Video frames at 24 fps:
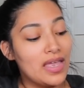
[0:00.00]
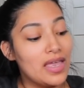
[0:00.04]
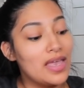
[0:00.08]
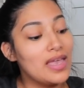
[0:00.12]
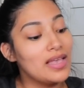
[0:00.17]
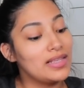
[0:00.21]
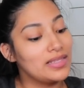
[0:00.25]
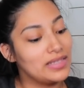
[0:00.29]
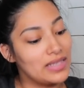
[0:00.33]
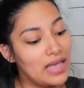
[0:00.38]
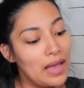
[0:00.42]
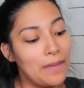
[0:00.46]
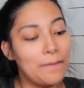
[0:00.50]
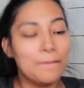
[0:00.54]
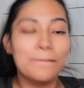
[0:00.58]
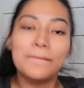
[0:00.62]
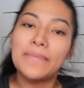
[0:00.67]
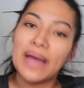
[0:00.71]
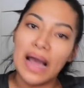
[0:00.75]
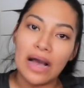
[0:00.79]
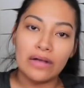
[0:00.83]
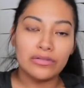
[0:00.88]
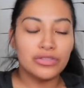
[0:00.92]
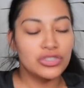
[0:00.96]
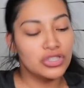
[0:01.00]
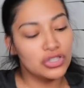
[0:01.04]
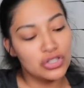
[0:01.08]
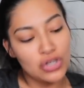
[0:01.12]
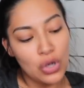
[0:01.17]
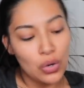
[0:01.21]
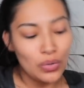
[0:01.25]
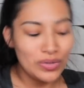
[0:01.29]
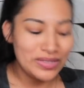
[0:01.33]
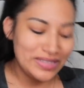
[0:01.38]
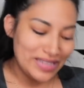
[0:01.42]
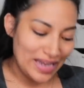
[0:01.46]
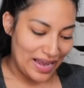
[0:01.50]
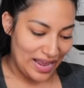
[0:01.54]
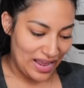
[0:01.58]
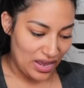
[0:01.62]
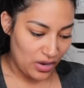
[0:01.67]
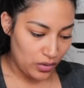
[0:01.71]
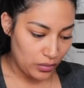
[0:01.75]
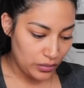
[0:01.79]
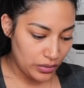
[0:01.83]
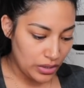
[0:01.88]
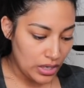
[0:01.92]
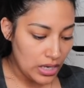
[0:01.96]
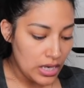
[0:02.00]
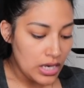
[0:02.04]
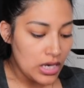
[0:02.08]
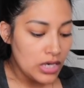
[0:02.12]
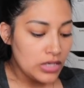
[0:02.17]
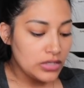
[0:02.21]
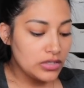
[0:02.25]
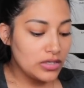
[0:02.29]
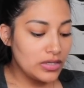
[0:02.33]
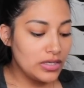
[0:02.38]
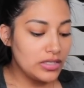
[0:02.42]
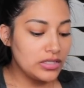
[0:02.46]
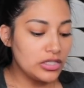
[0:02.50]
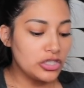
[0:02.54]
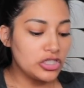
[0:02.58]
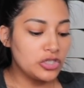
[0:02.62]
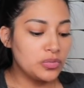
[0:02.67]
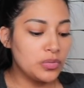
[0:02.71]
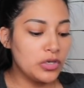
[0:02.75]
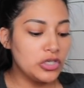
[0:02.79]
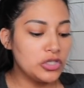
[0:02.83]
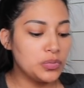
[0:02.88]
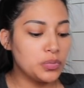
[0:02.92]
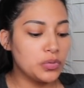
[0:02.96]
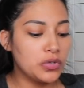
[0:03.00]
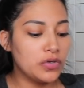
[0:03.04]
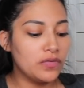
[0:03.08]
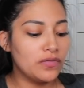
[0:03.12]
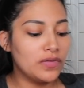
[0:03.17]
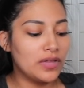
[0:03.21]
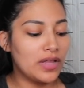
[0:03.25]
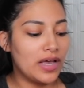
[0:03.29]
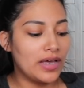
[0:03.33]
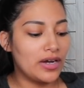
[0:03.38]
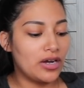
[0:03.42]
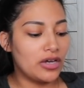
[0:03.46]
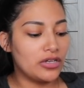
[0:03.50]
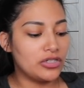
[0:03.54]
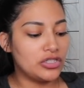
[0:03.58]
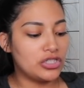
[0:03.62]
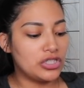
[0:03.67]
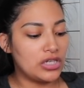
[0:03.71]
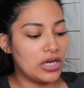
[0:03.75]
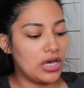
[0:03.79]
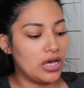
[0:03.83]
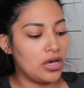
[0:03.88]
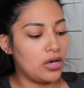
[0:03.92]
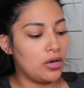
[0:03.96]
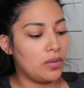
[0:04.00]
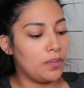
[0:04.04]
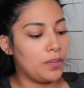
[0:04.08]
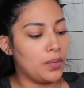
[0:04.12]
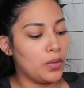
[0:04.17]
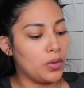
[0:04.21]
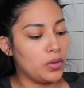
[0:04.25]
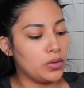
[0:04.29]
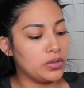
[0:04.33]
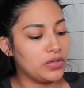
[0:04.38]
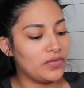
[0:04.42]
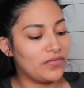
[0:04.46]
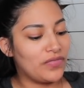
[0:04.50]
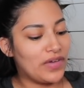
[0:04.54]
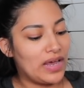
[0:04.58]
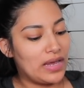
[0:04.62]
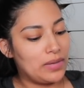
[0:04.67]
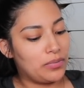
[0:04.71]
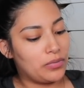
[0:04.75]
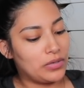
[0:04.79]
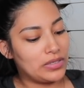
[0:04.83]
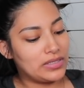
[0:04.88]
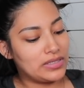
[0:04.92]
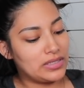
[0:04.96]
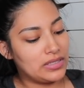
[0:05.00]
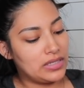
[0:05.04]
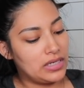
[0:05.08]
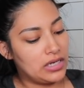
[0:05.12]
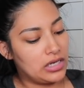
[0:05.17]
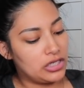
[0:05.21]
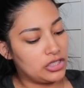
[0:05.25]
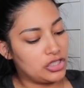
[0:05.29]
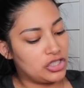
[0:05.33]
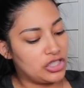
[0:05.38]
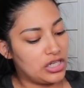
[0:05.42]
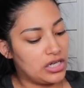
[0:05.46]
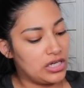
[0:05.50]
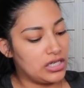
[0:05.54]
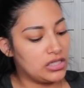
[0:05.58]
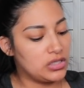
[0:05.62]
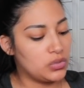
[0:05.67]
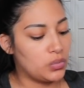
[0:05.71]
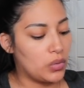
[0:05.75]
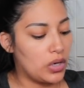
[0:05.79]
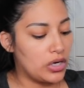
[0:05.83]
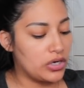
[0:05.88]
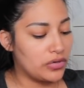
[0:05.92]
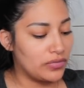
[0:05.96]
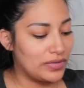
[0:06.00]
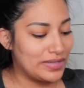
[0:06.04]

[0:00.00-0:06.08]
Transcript: it's about to go down. So these are smudge proof glide on gel, bold, vibrant neon shades, water